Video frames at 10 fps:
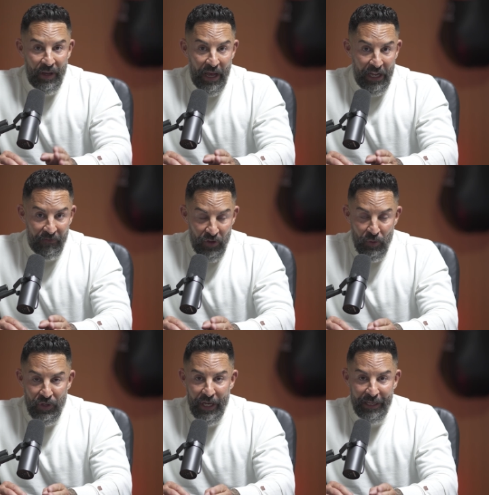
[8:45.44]
And if you
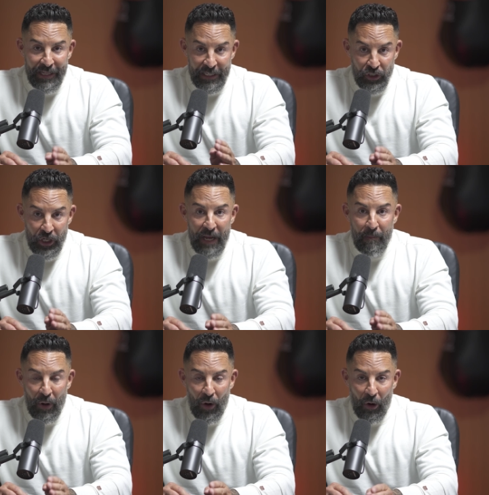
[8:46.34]
think that
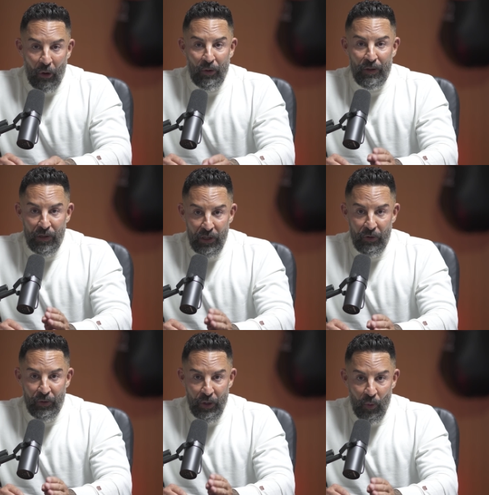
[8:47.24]
Jake Paul
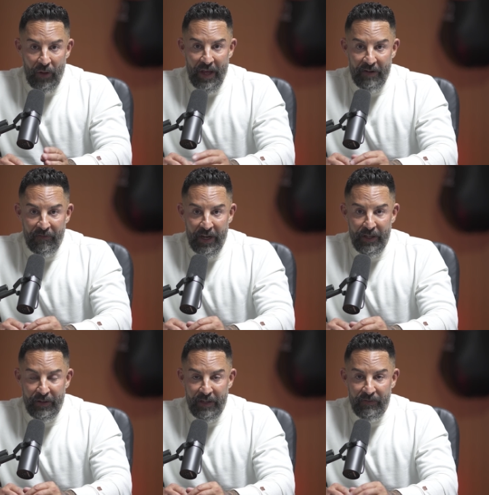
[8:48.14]
literally won that fight
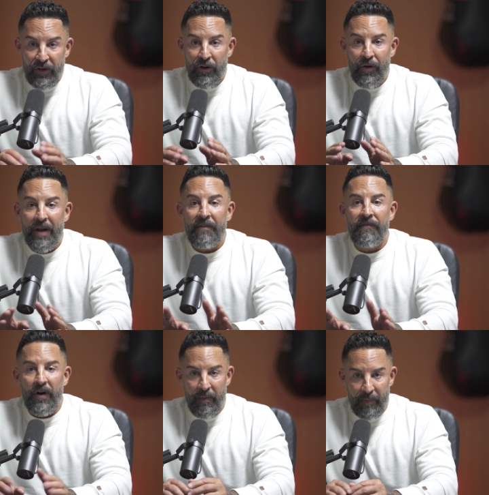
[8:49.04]
in Cleveland, you're out of your
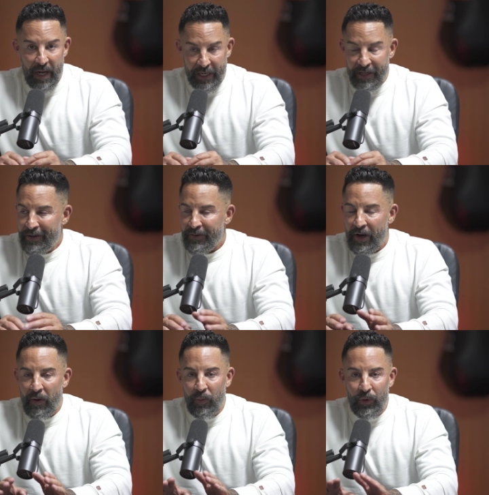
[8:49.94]
fucking mind.
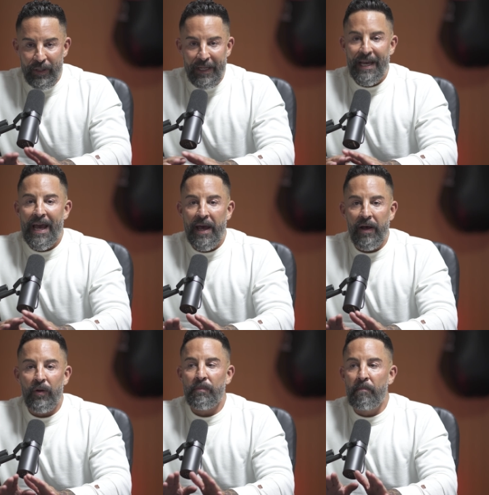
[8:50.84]
Tyrone Woodley
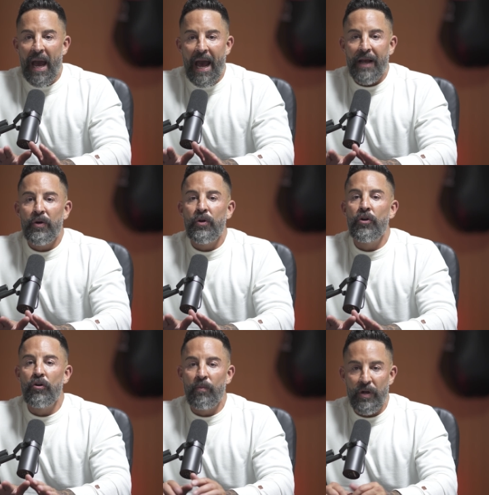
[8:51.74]
held back
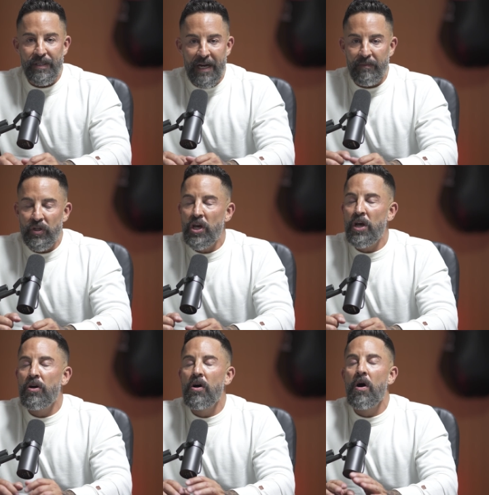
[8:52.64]
numerous times.
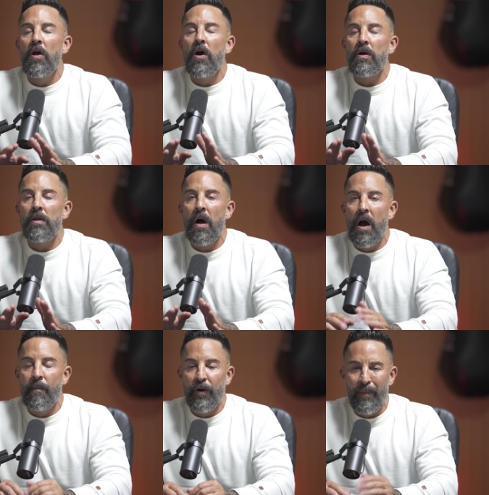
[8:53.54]
He could have
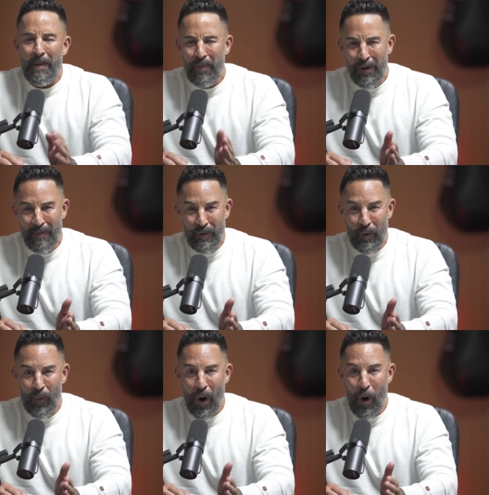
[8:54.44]
clobbered him. He put him through
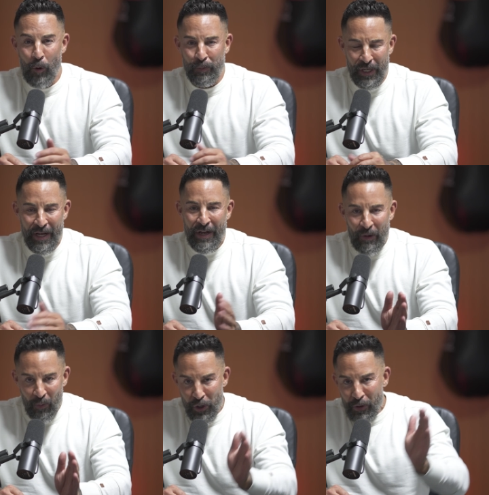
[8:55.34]
the ropes.
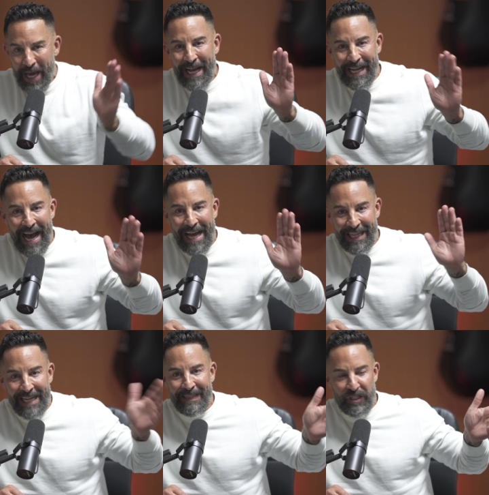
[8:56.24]
When you get a guy
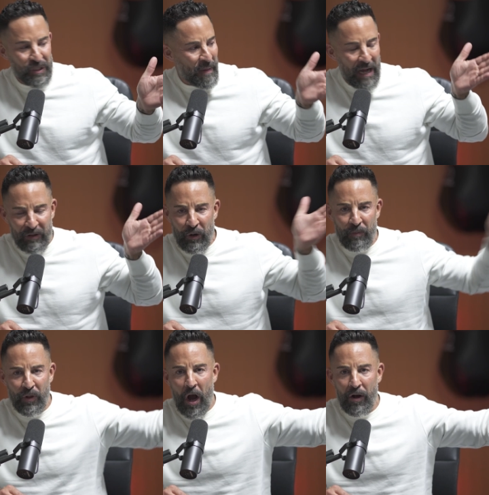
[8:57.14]
that dismantled
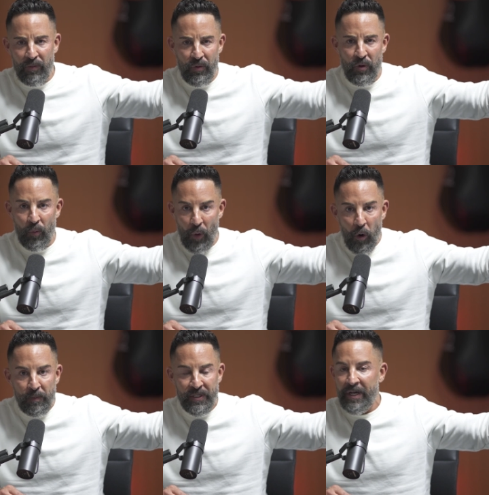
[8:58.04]
and knock him through the
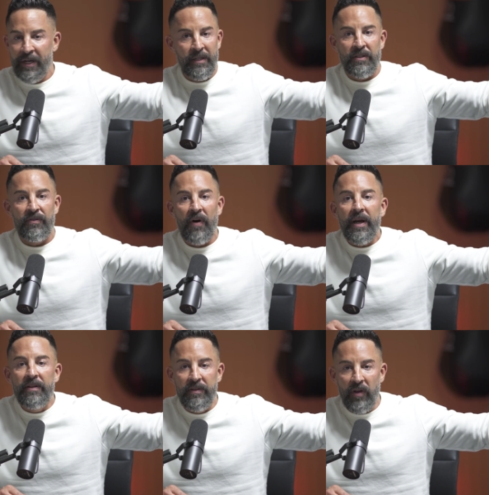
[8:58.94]
ropes, it's
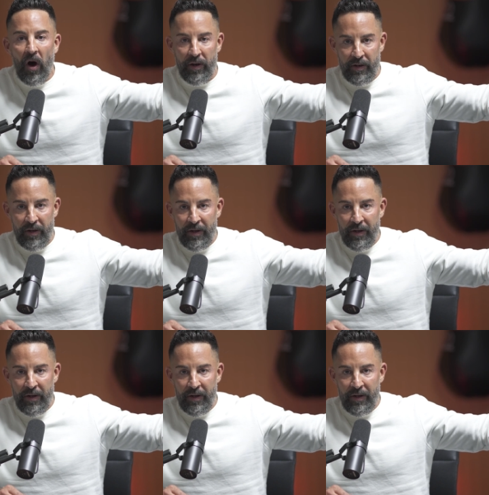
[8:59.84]
fucking done,